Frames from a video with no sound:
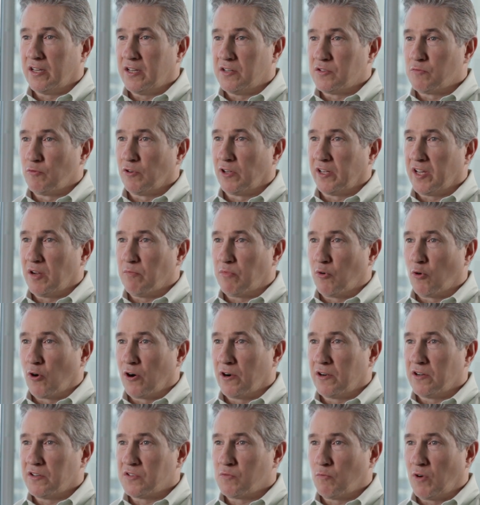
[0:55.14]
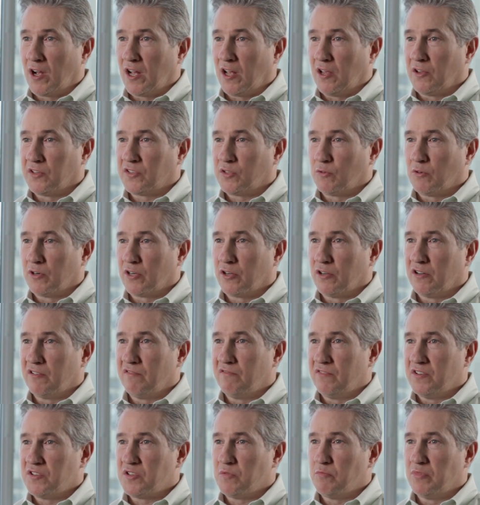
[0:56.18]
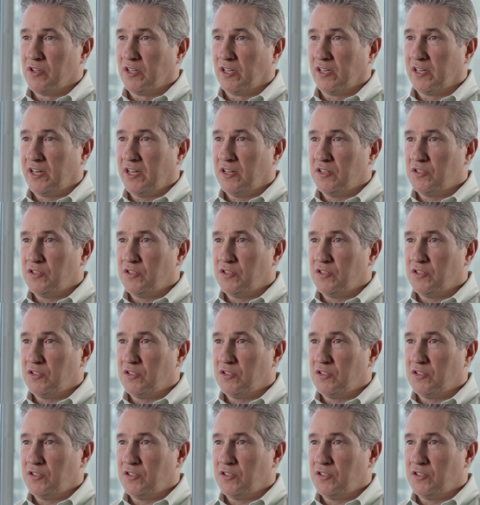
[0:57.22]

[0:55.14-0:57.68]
is really important as well. So a good visibility